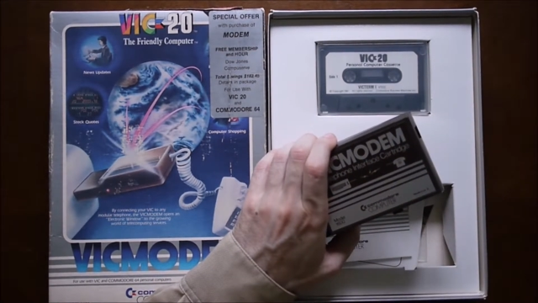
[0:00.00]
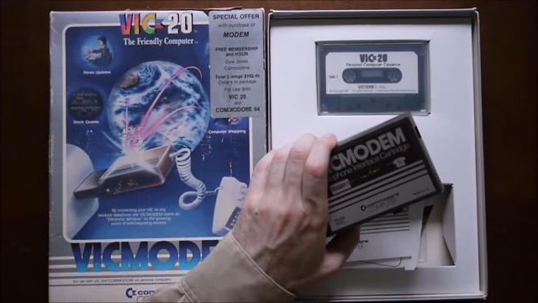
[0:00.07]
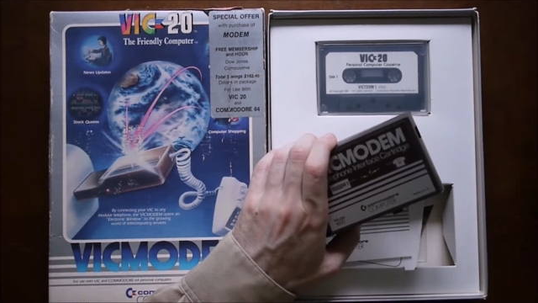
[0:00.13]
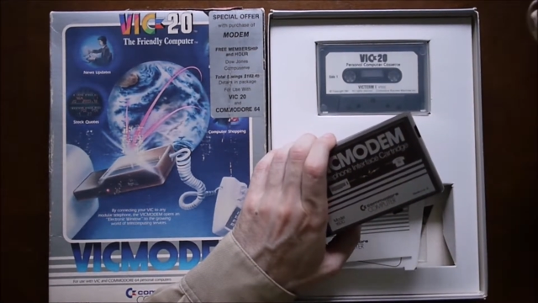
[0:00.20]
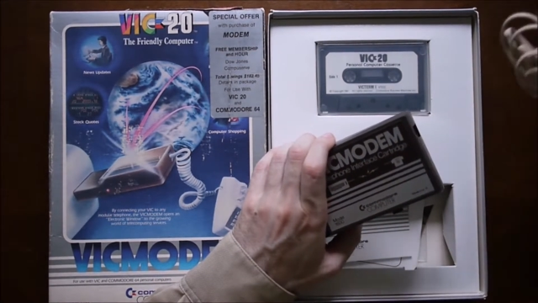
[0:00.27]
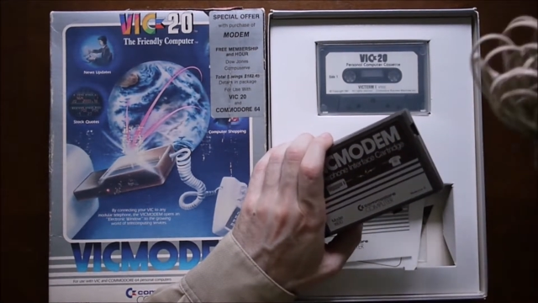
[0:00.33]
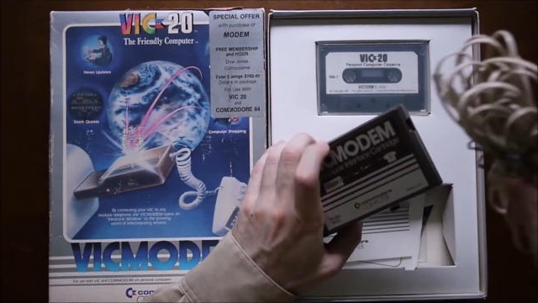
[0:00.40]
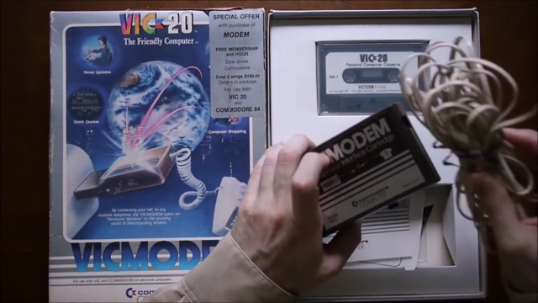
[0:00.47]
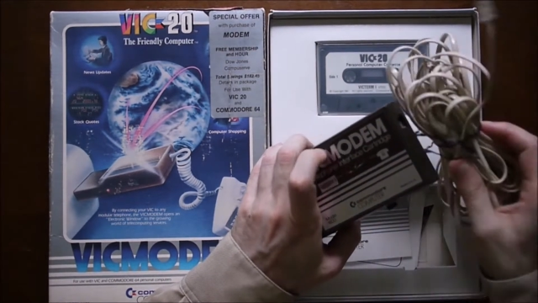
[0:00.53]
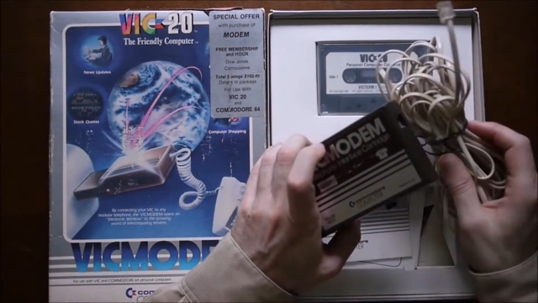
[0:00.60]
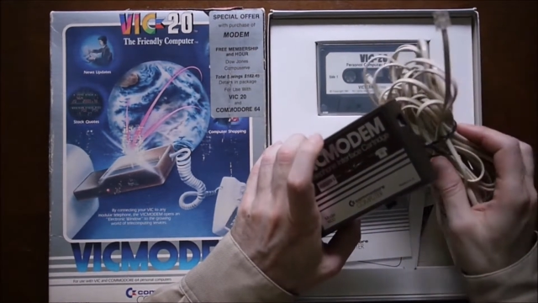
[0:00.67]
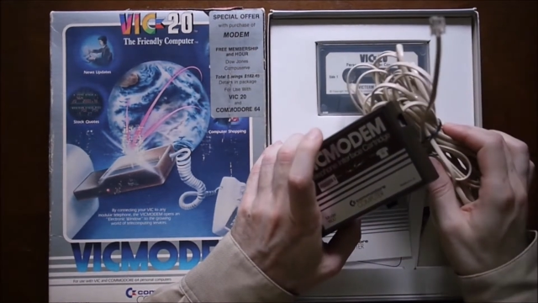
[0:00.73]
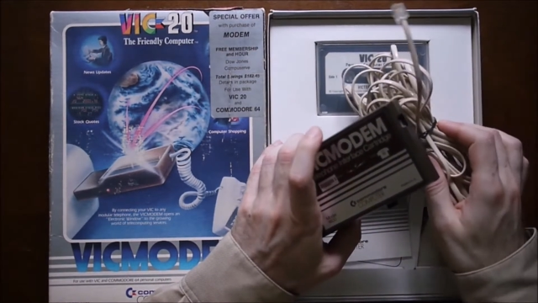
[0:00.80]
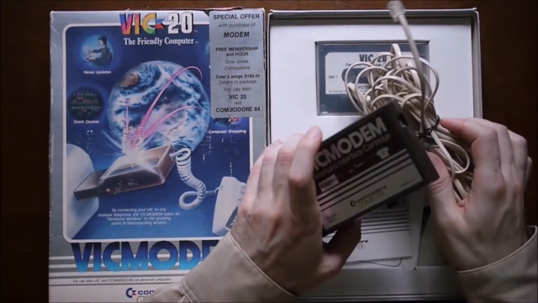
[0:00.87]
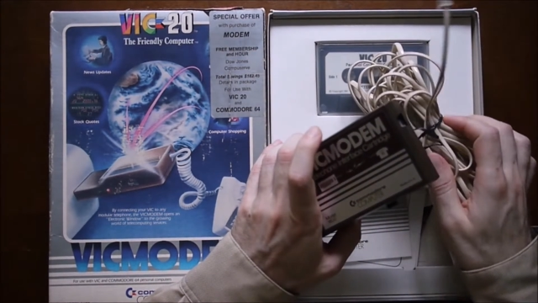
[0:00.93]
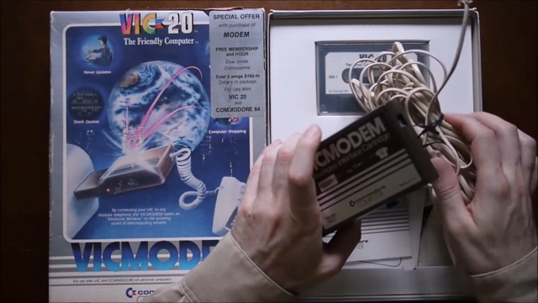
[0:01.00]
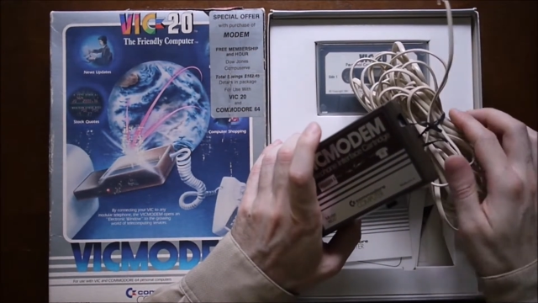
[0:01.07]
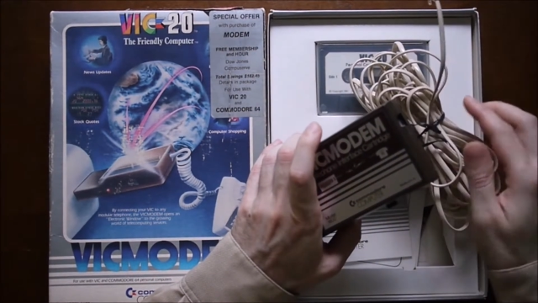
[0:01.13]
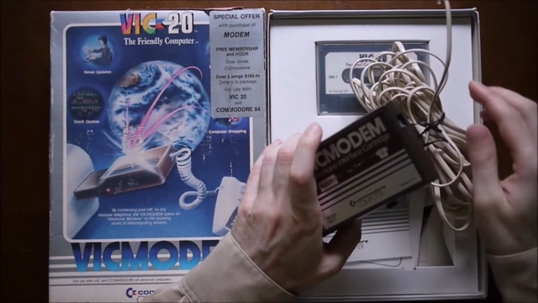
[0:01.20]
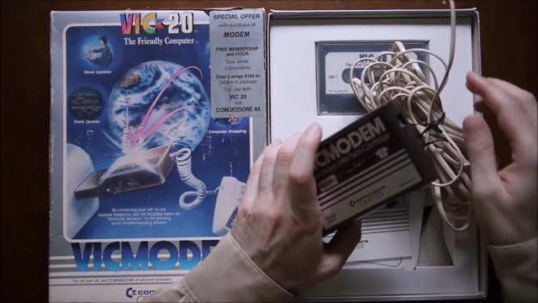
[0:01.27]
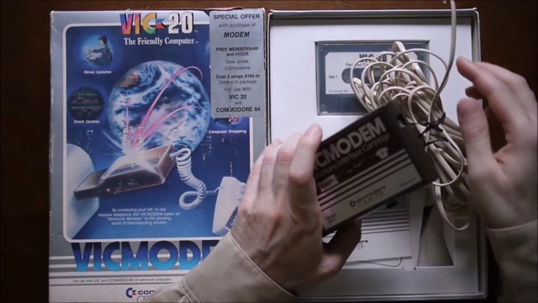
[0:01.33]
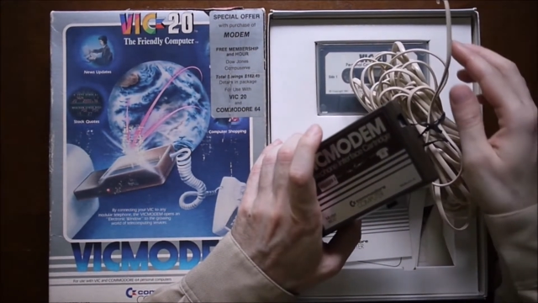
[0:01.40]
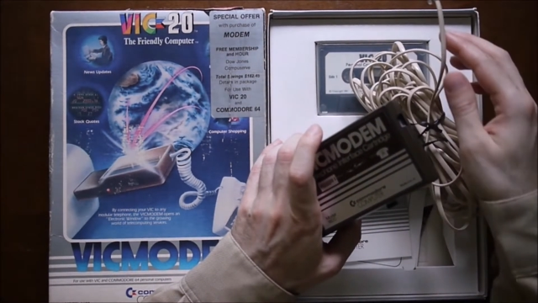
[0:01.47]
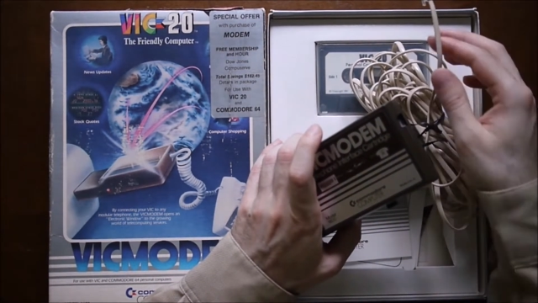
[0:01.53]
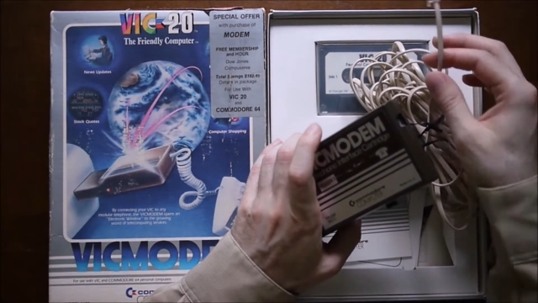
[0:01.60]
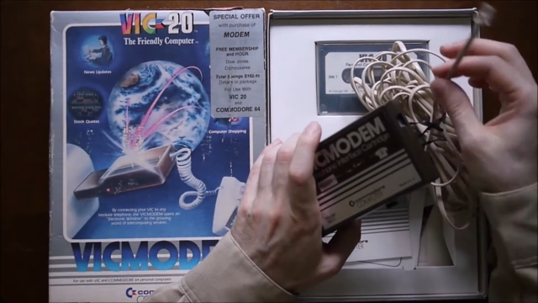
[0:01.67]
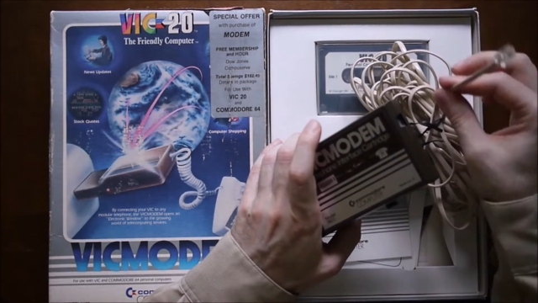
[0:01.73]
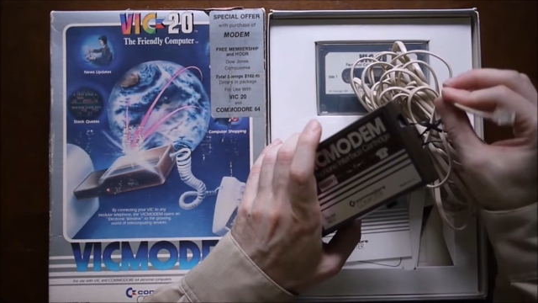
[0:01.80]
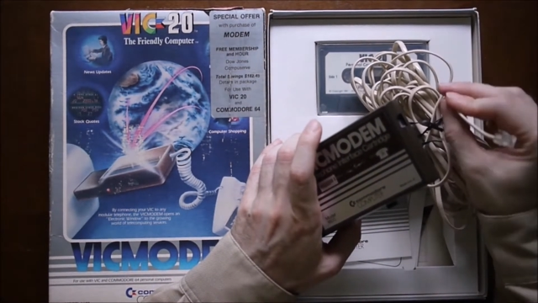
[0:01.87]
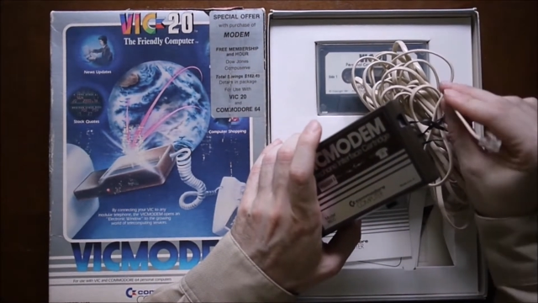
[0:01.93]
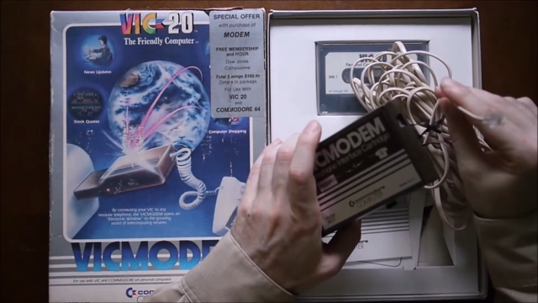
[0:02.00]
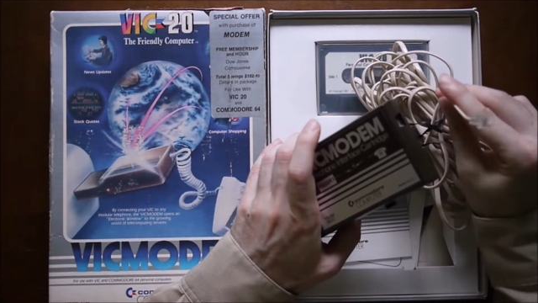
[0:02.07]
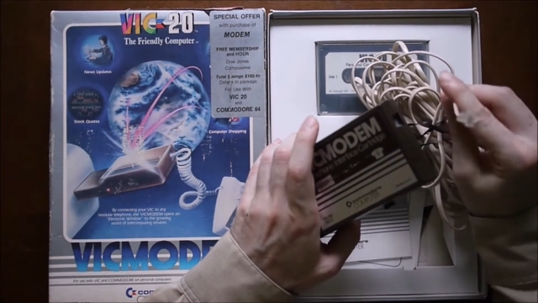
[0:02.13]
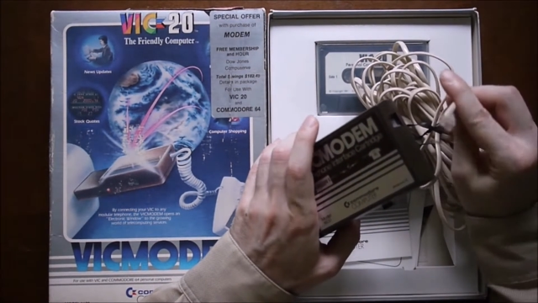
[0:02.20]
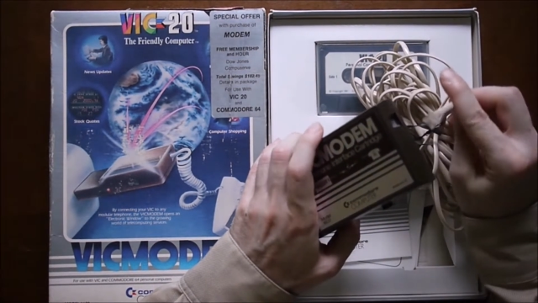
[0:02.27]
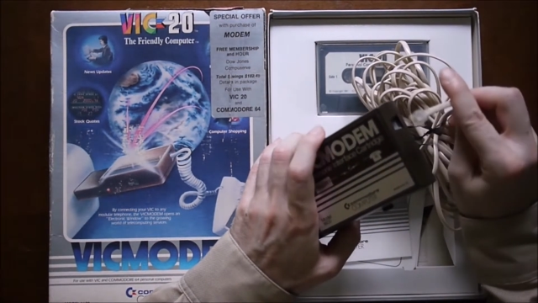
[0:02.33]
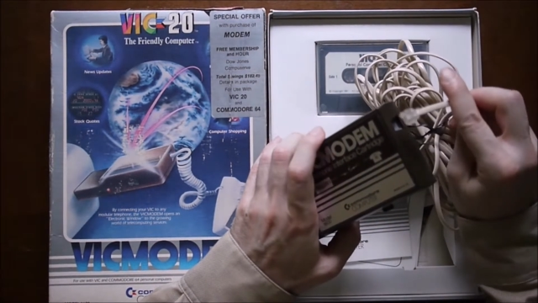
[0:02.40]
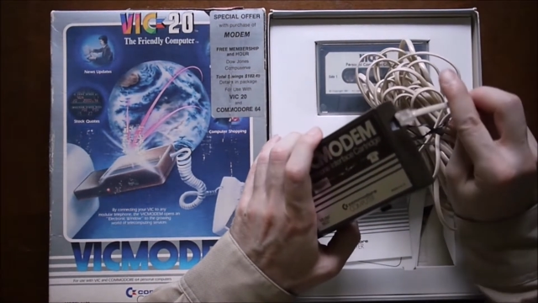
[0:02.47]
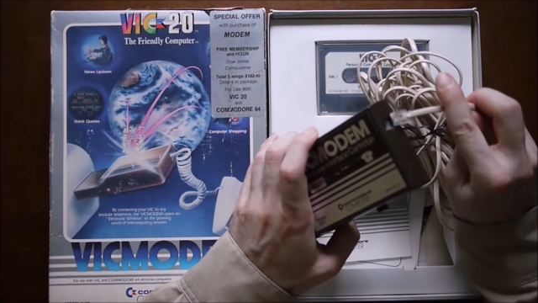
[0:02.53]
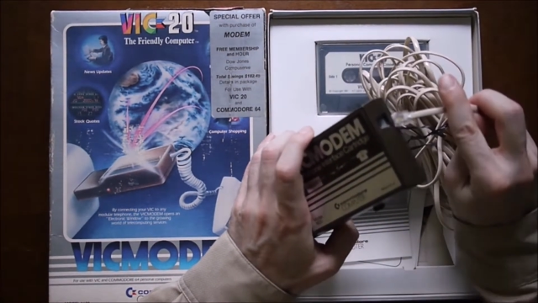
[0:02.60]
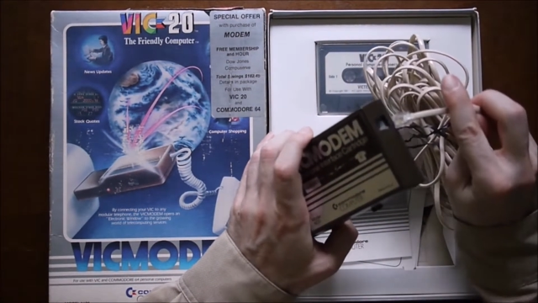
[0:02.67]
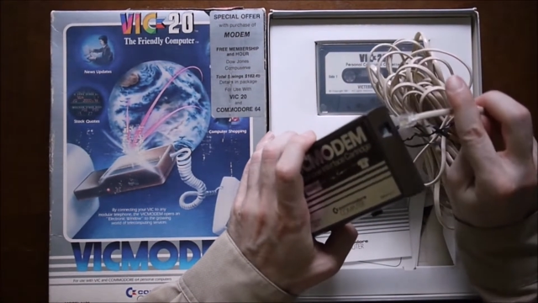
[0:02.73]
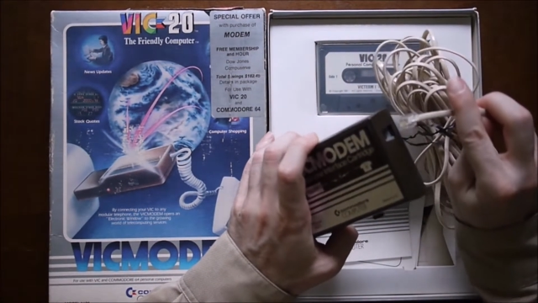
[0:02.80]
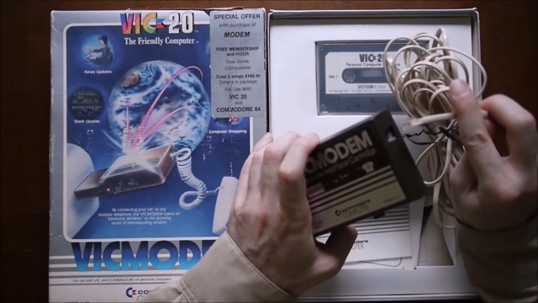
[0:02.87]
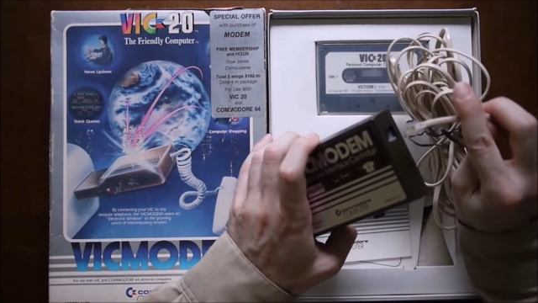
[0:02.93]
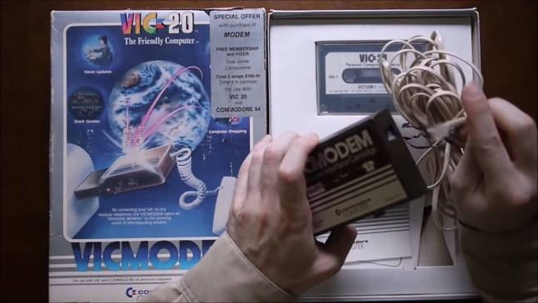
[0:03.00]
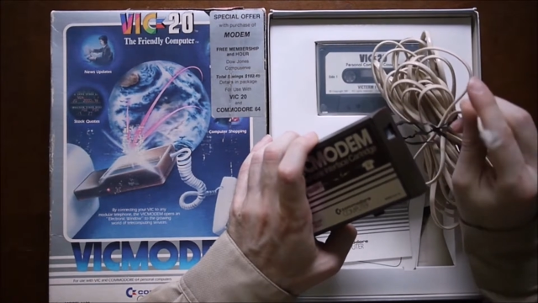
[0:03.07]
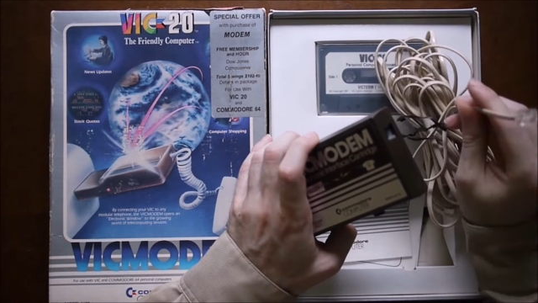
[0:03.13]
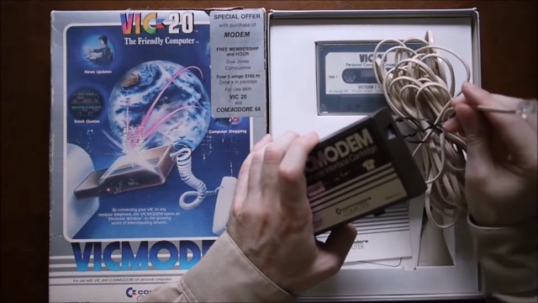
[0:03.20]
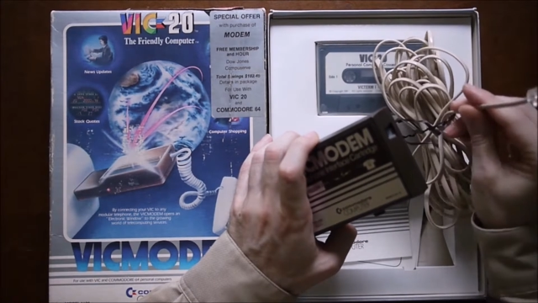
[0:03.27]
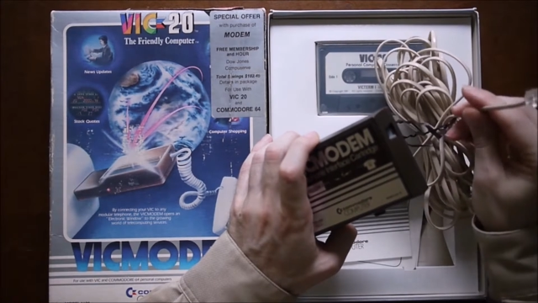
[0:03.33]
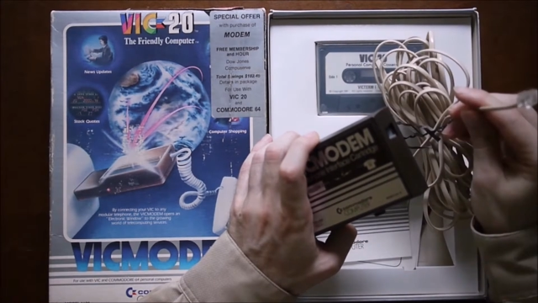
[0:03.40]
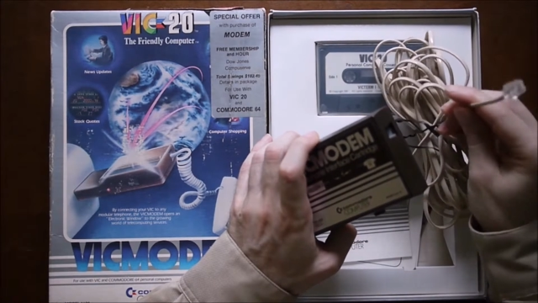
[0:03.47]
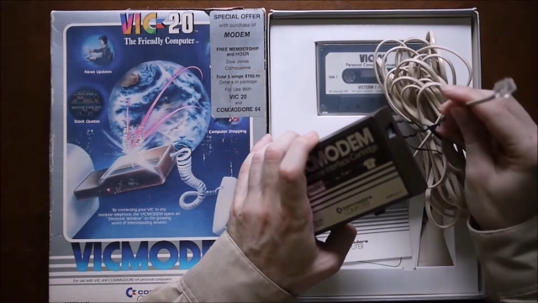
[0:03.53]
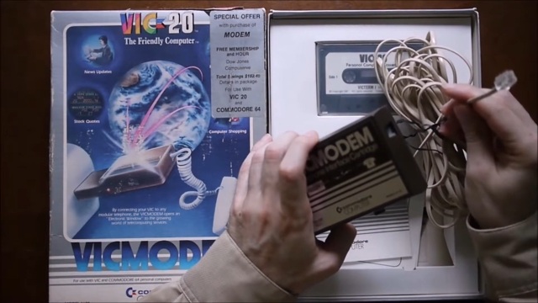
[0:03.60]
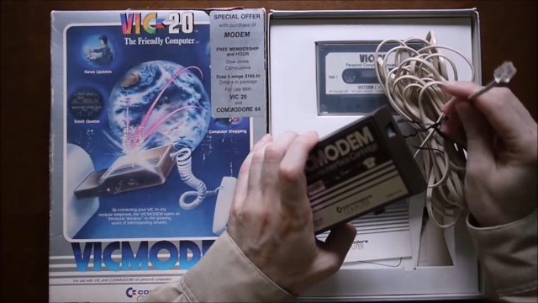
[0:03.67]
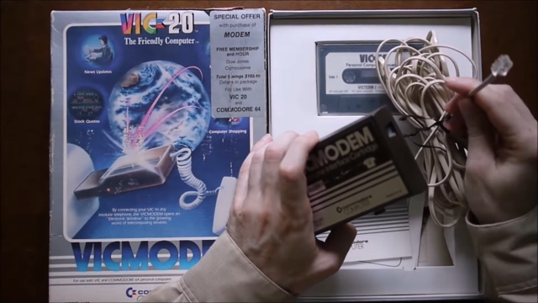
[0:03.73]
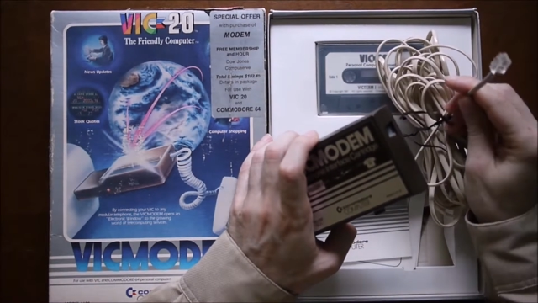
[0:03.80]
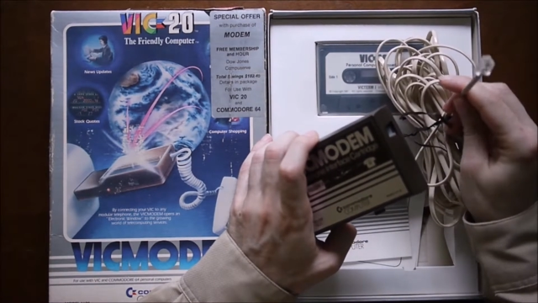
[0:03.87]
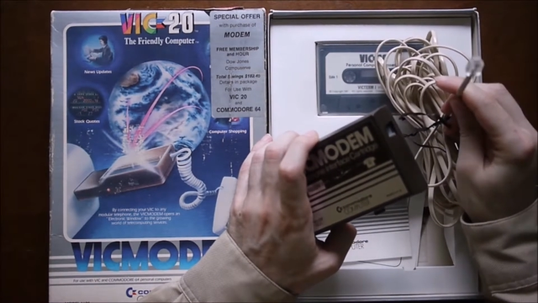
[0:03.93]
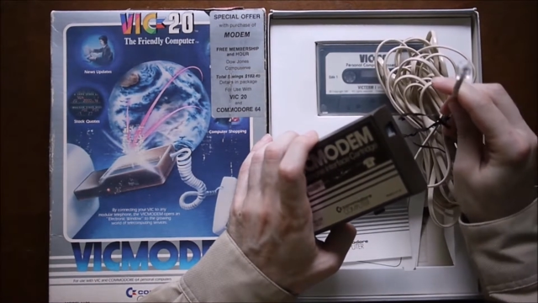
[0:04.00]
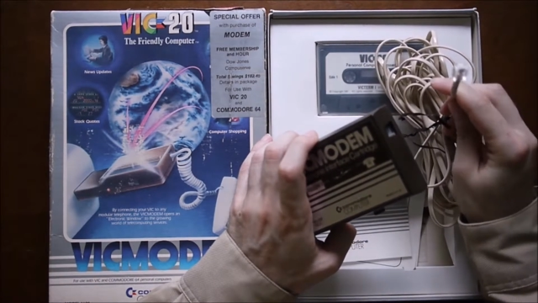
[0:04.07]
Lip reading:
No face is visible, so there are no lips to read.